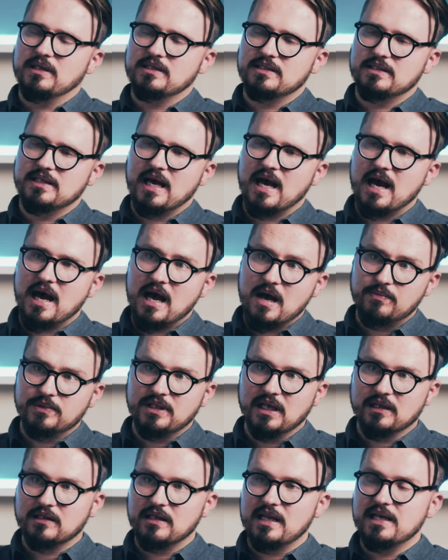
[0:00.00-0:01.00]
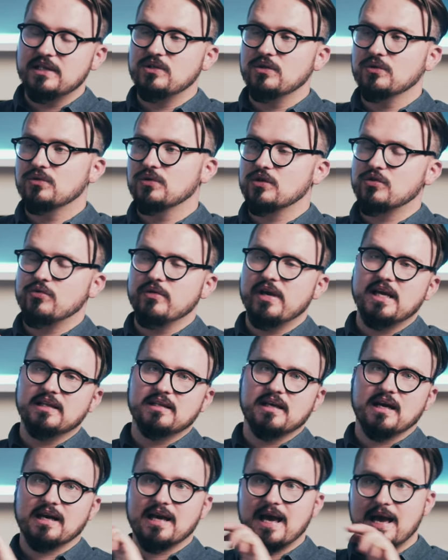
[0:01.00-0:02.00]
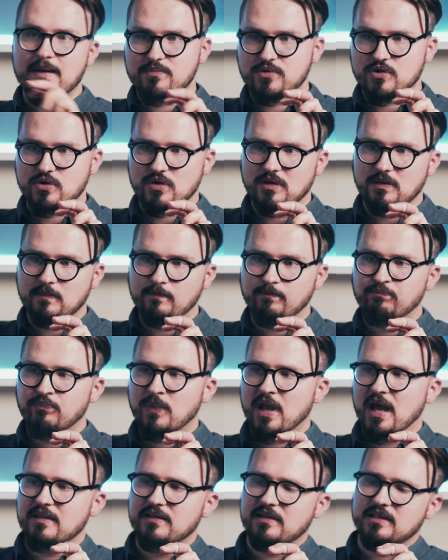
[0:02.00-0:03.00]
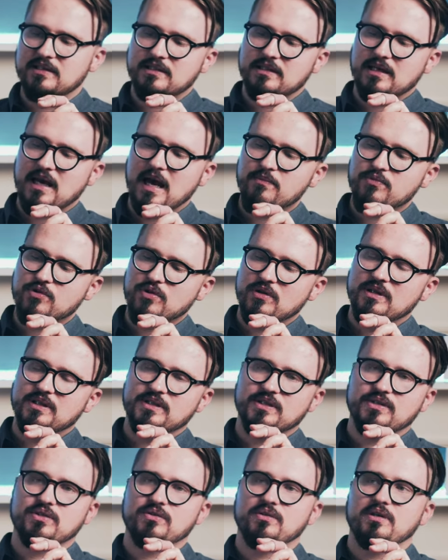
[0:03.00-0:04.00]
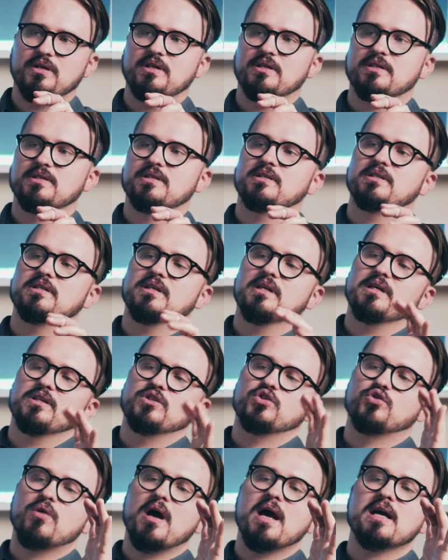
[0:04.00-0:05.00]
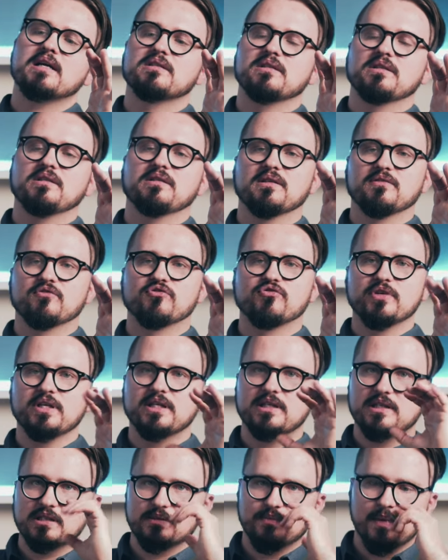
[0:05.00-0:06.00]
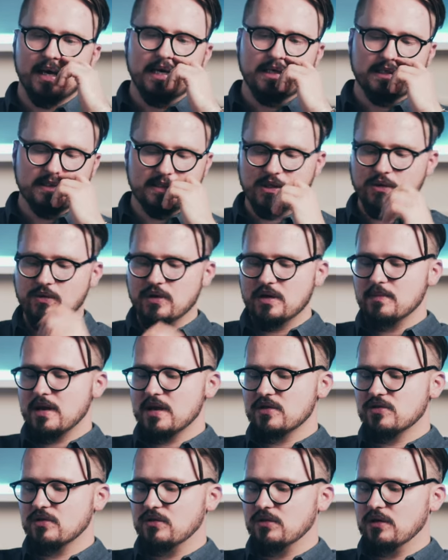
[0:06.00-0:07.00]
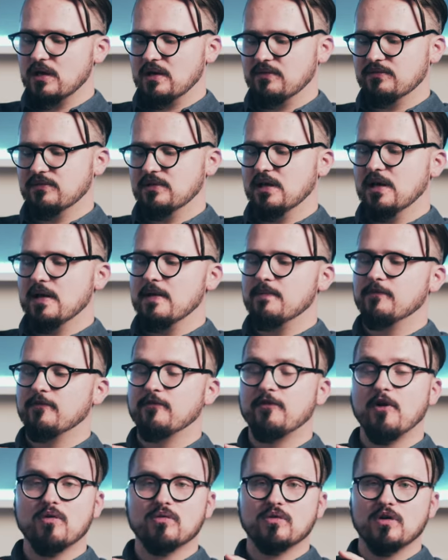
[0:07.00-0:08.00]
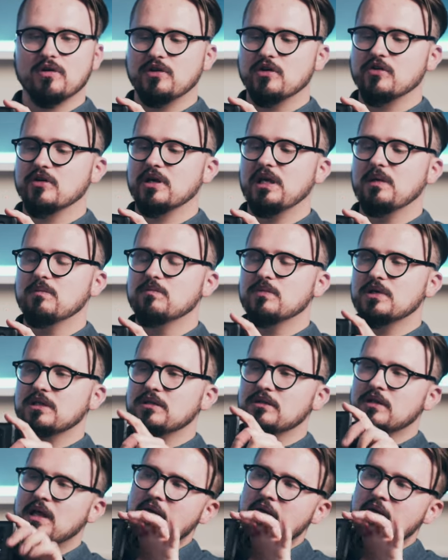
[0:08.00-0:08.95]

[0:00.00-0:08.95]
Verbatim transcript: it's the app that lets you to create a caption and this caption is, is uh, tracked in the 3D space. So imagine you have the um, phone on your gimbal